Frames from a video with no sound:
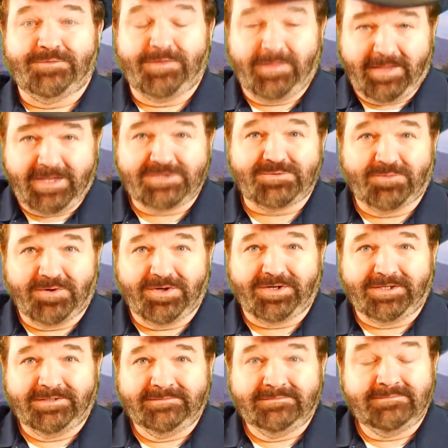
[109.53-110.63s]
with less
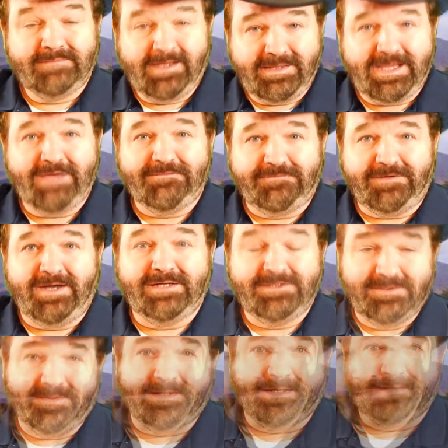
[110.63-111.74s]
work, and they have fun
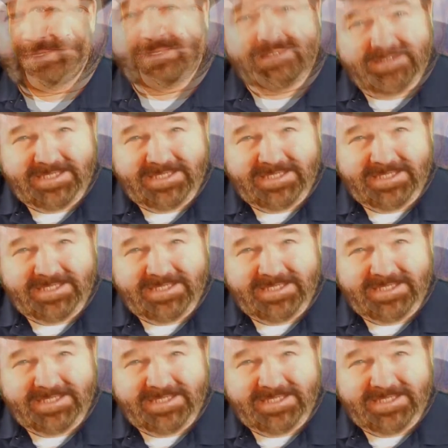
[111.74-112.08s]
doing it.